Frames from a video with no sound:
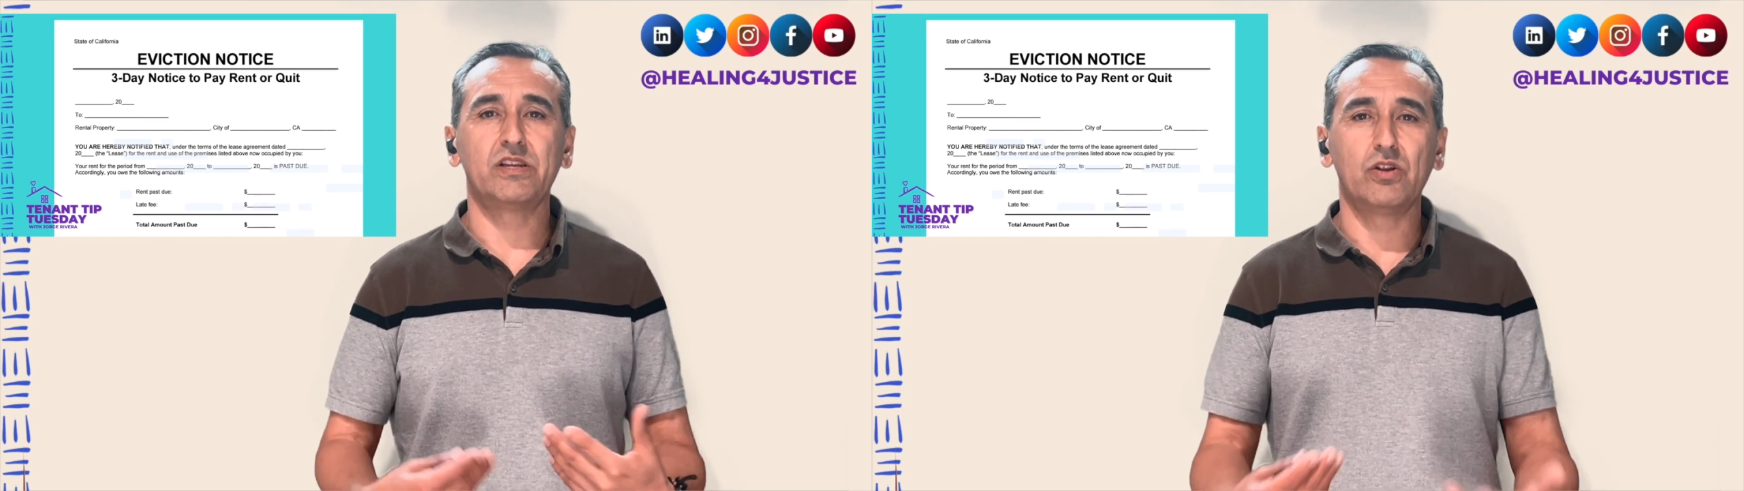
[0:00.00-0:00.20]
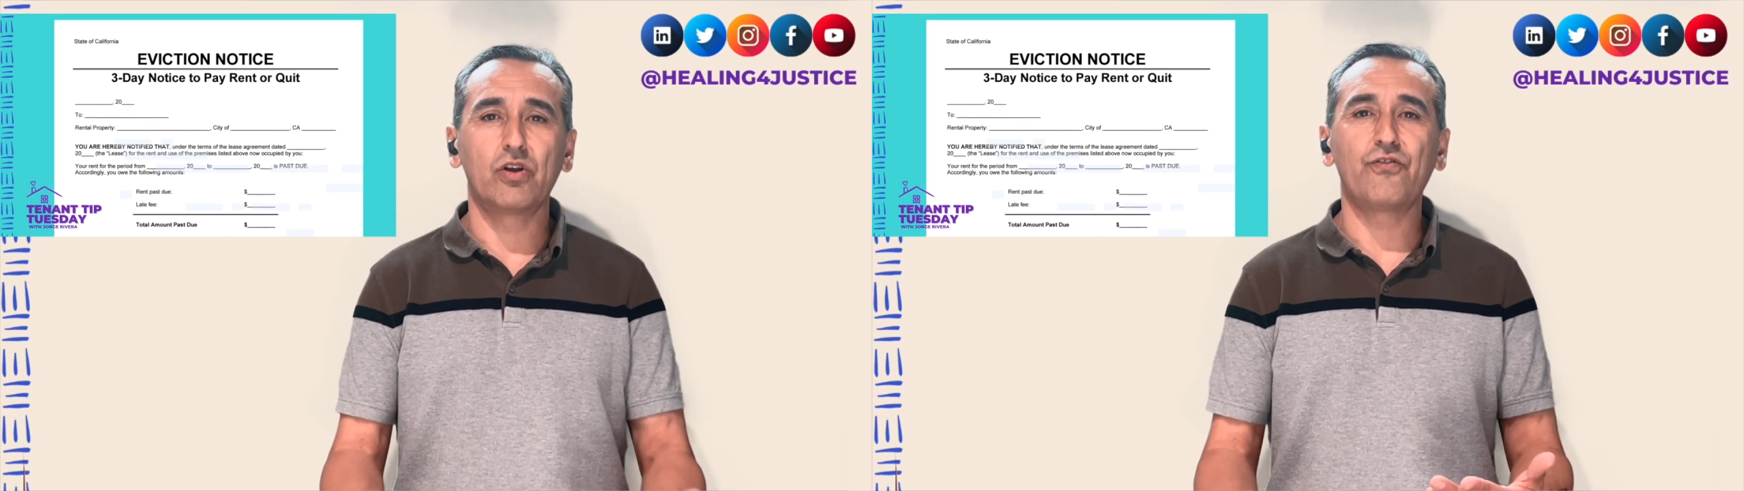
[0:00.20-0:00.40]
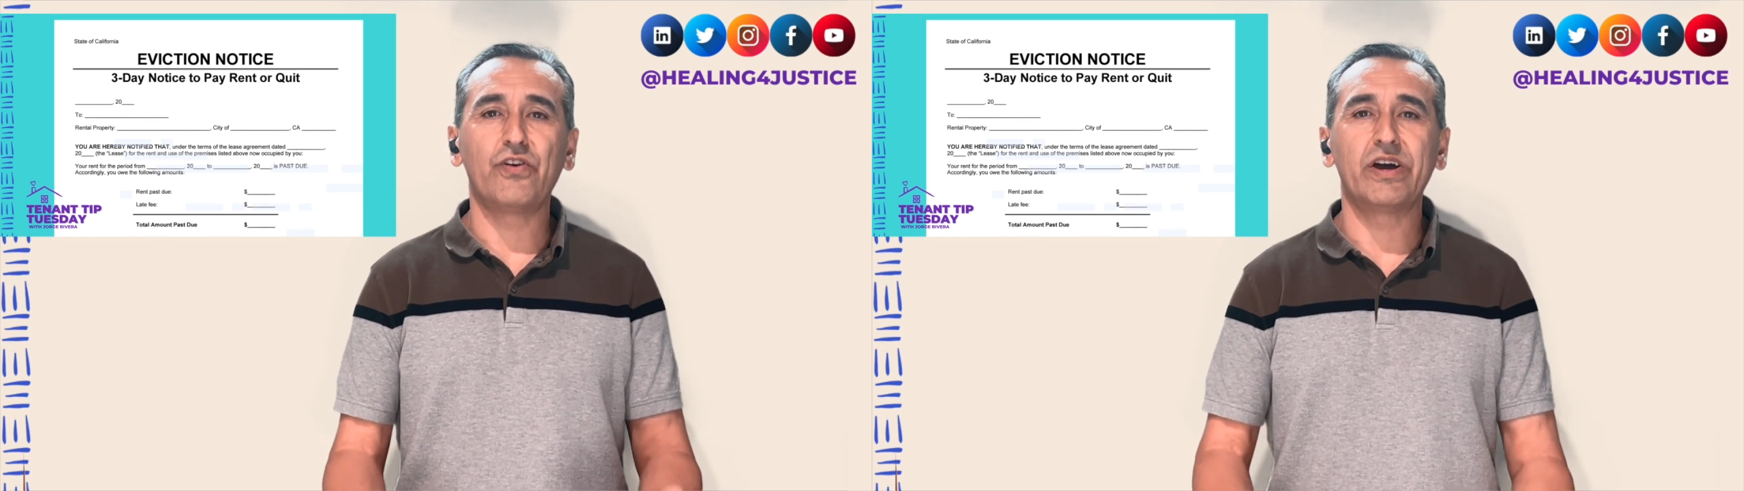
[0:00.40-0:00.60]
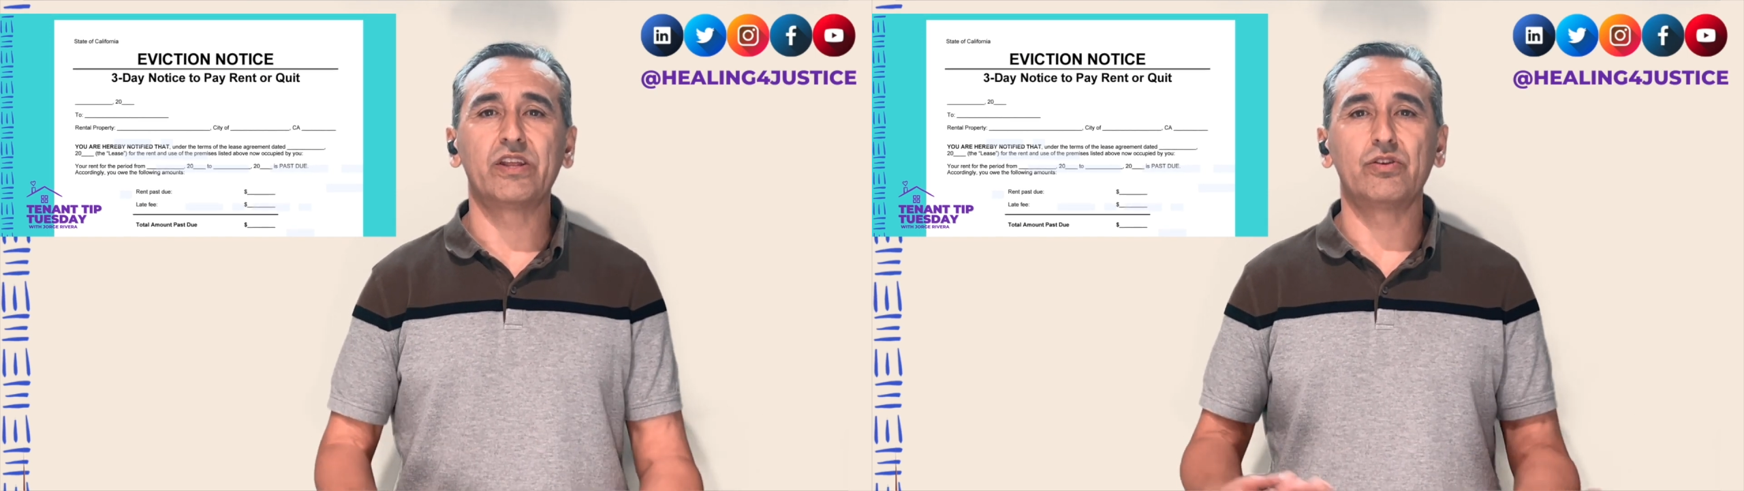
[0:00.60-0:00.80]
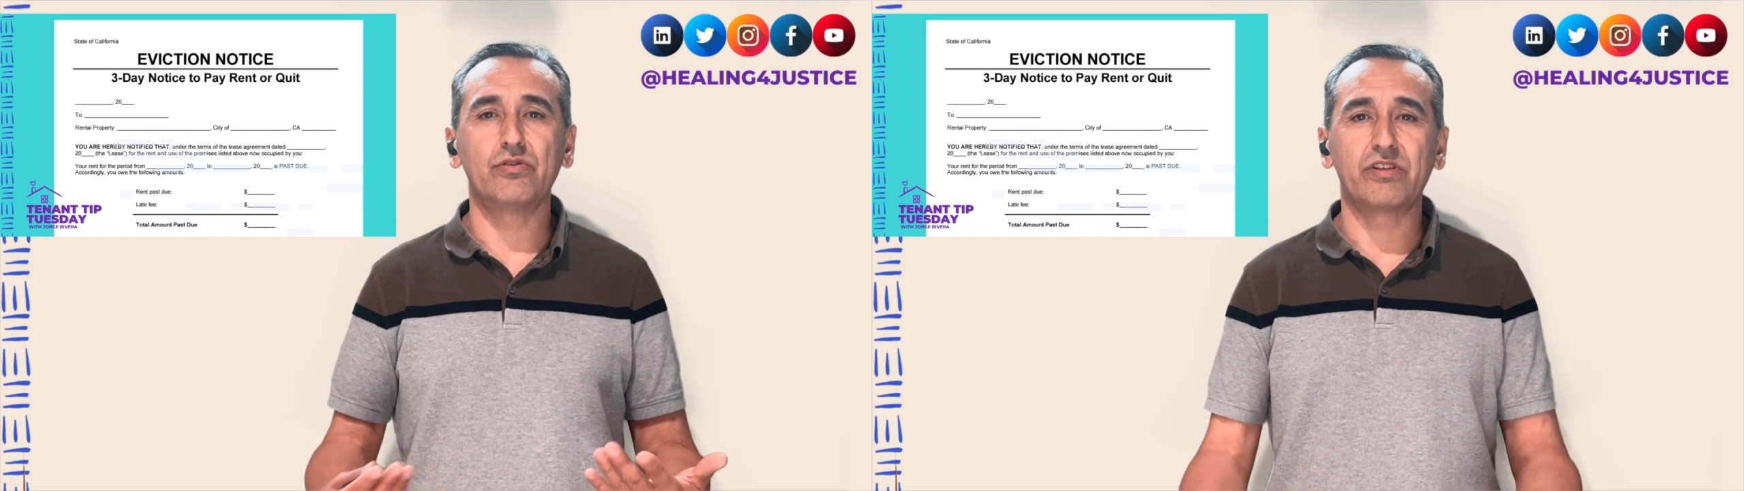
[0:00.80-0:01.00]

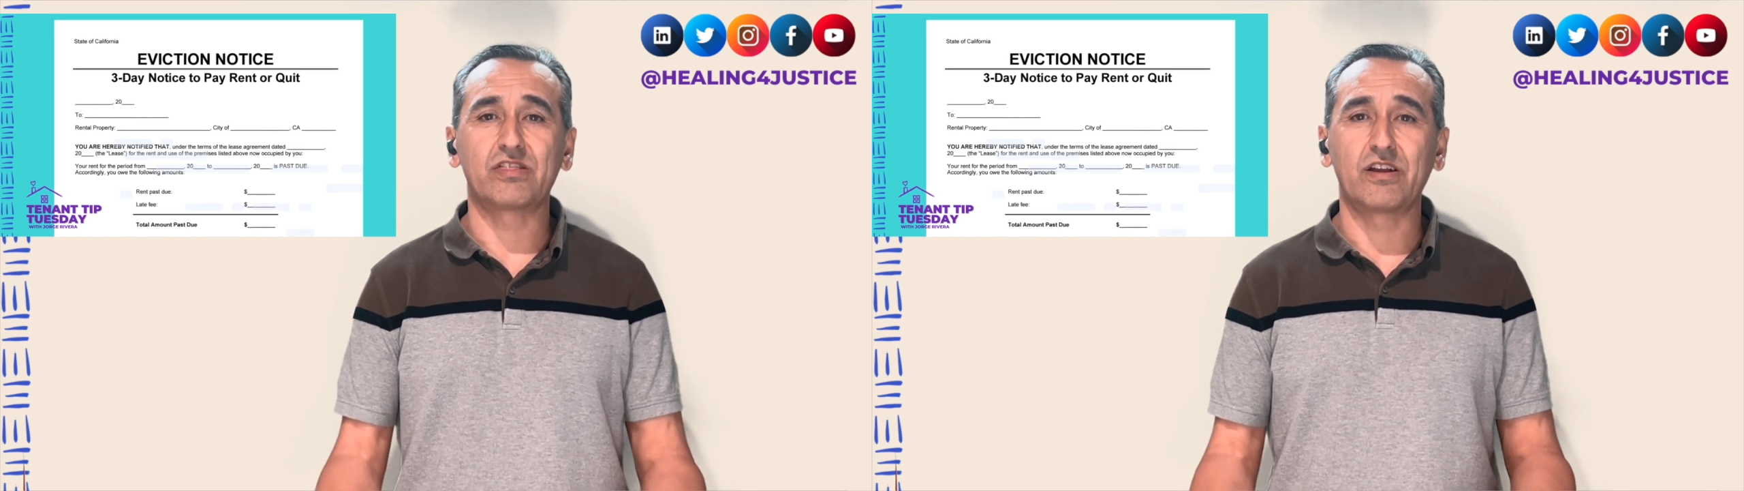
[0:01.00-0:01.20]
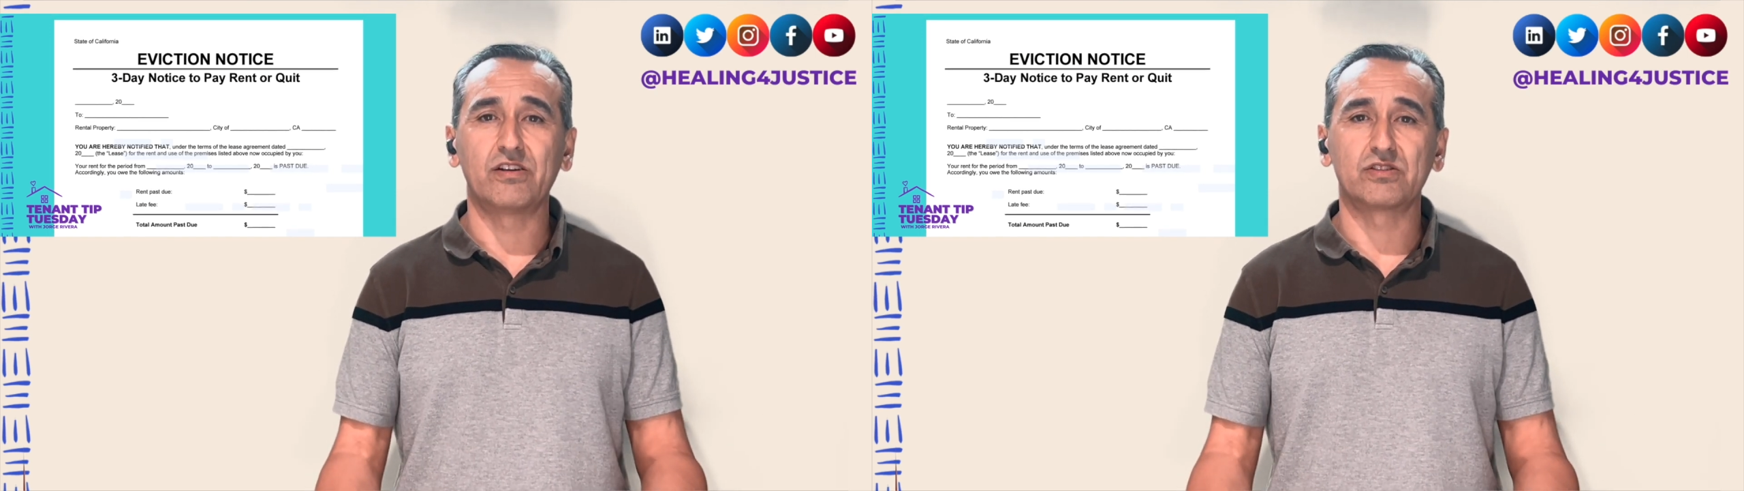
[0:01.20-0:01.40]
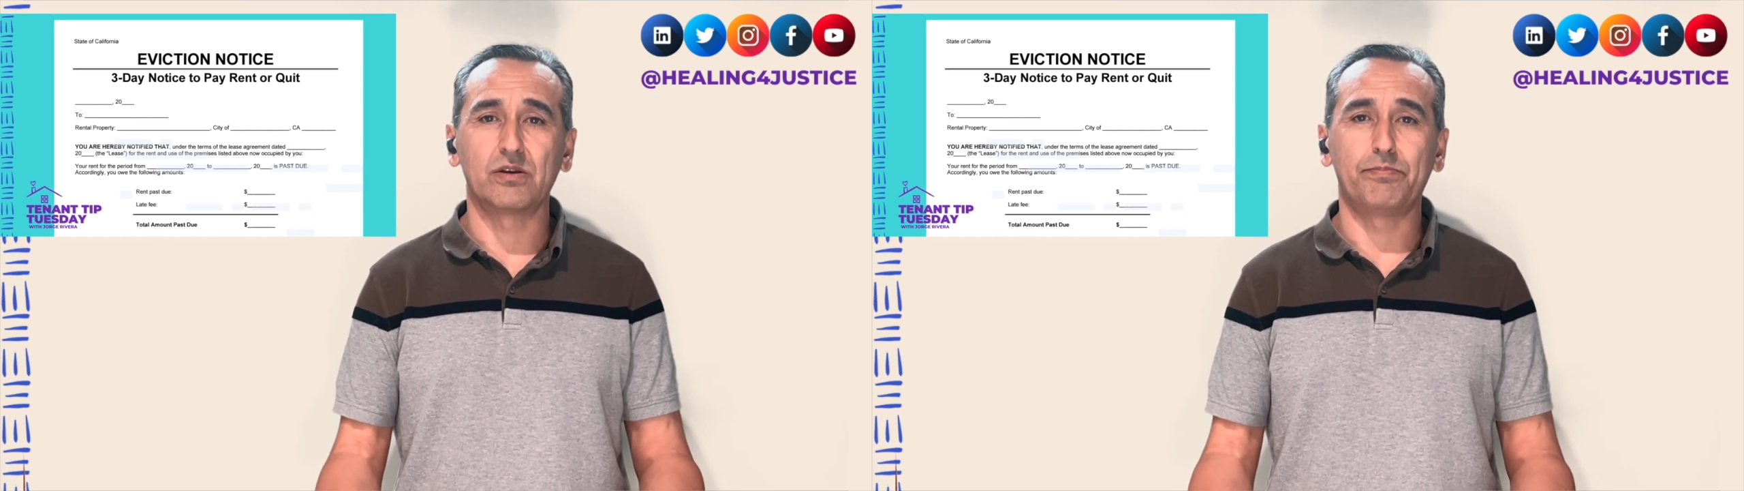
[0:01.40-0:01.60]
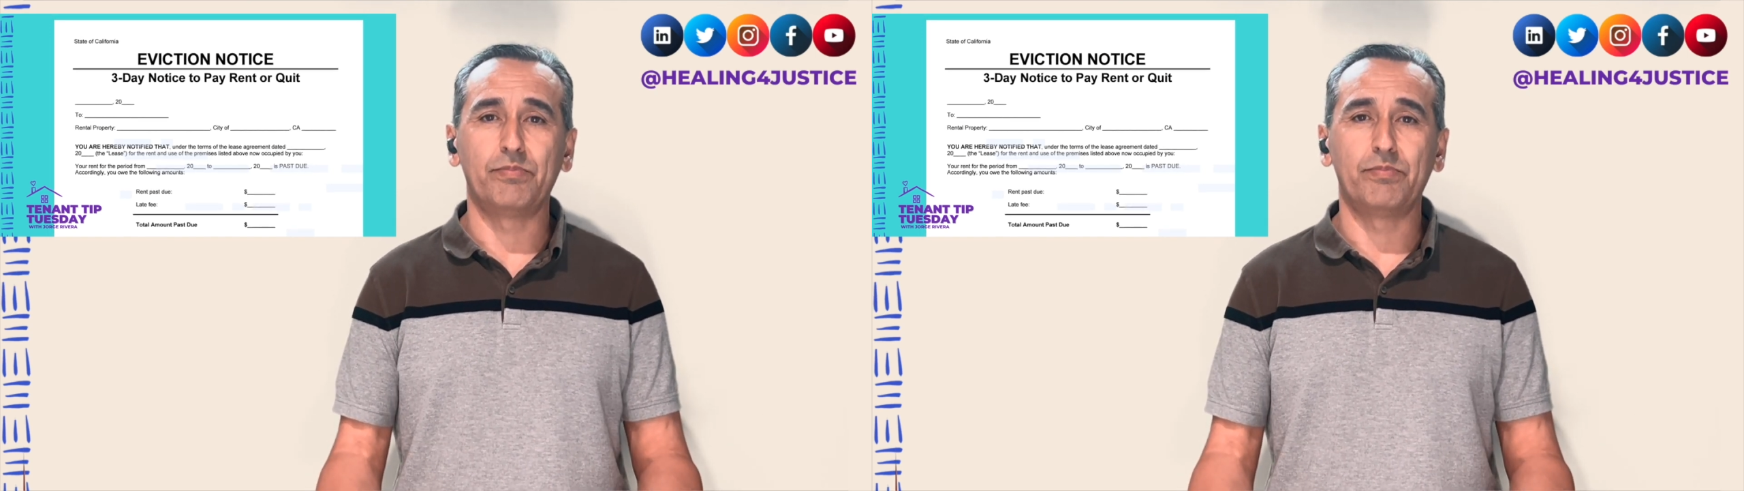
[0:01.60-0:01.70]
notifying you that there's a,